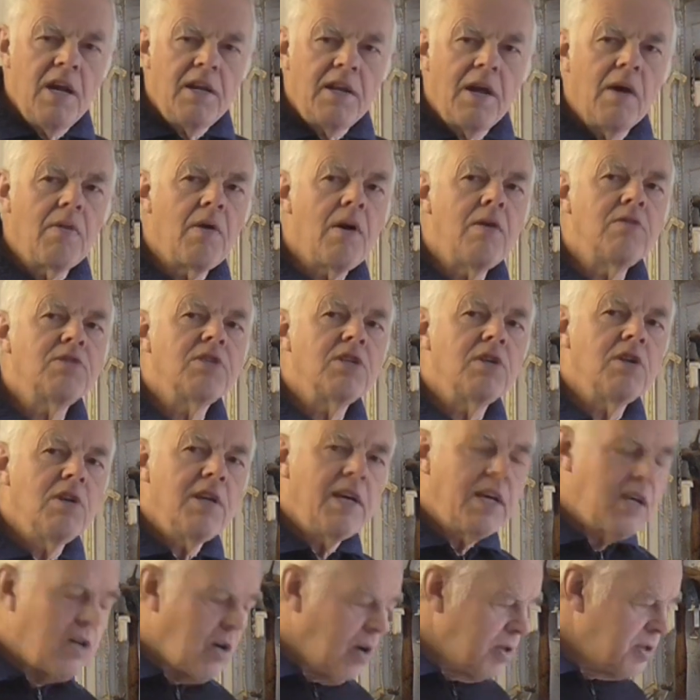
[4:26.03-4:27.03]
Now those
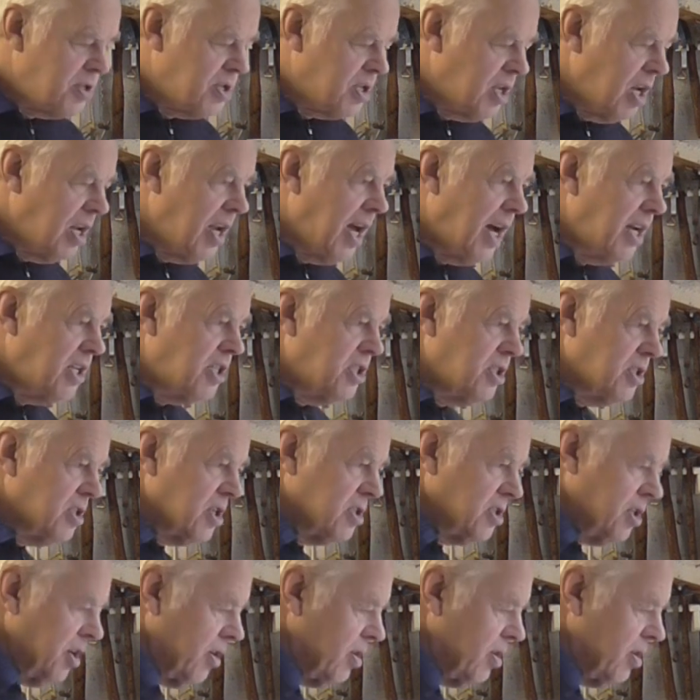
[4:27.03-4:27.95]
early Constellations, as